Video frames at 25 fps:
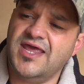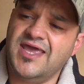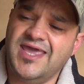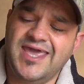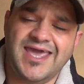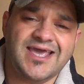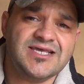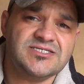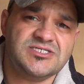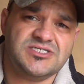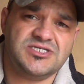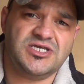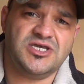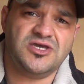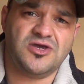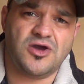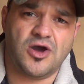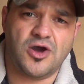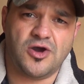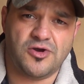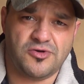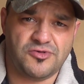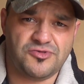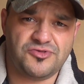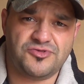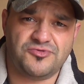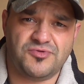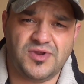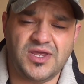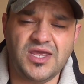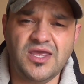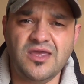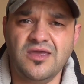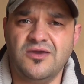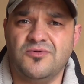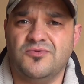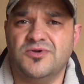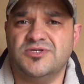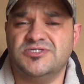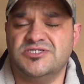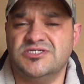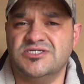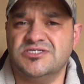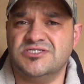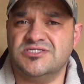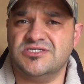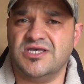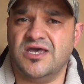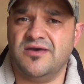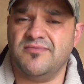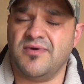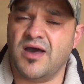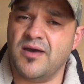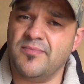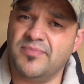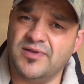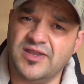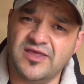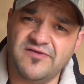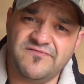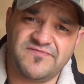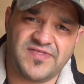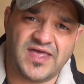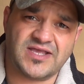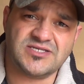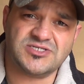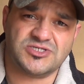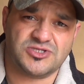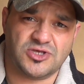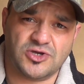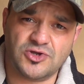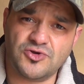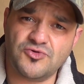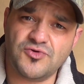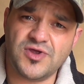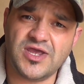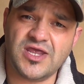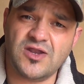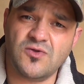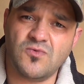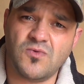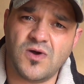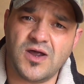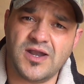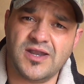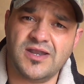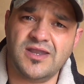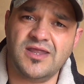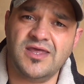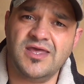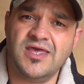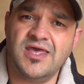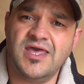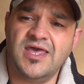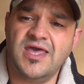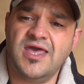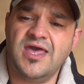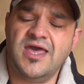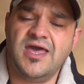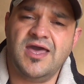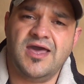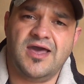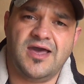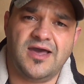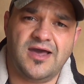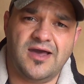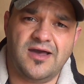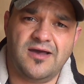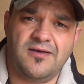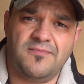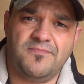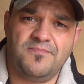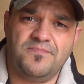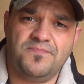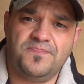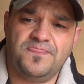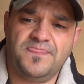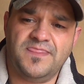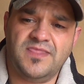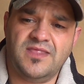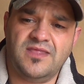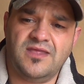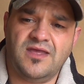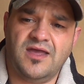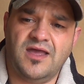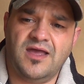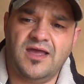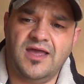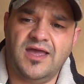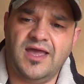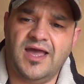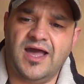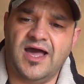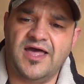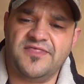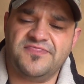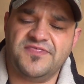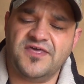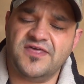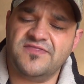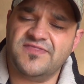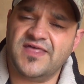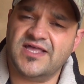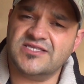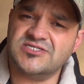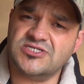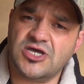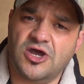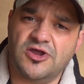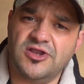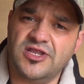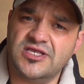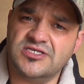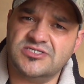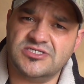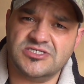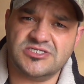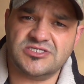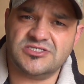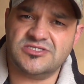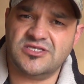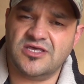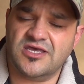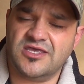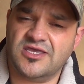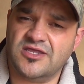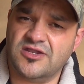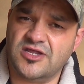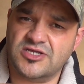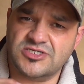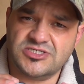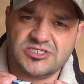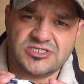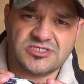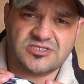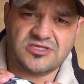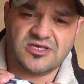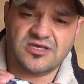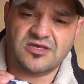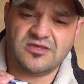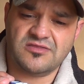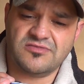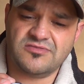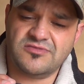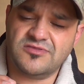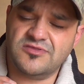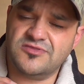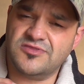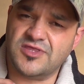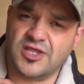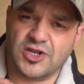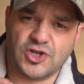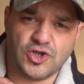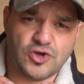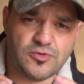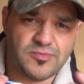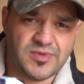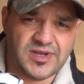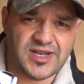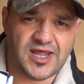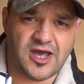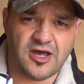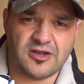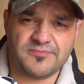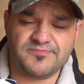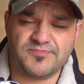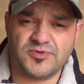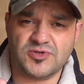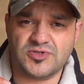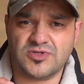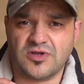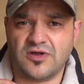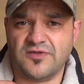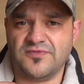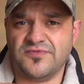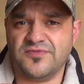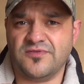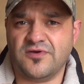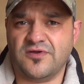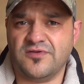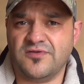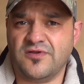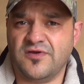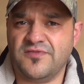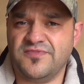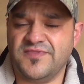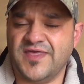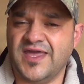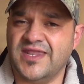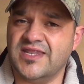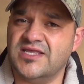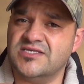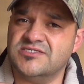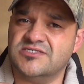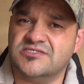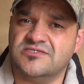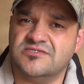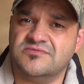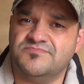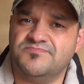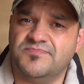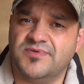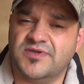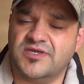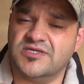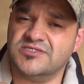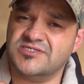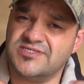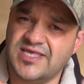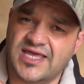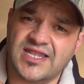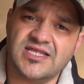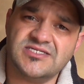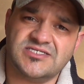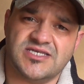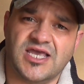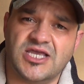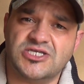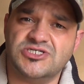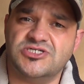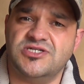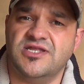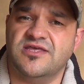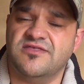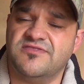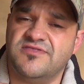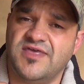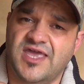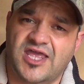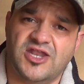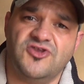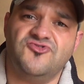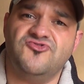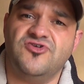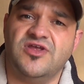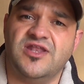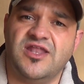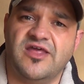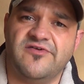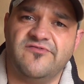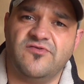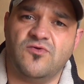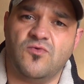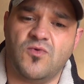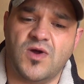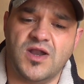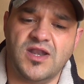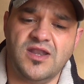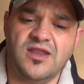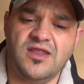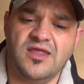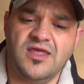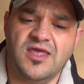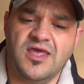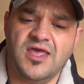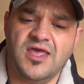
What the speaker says: SEO3, which is I believe that's the green one. I think that's only just the lumen output on that, is because that is actually the entry level one.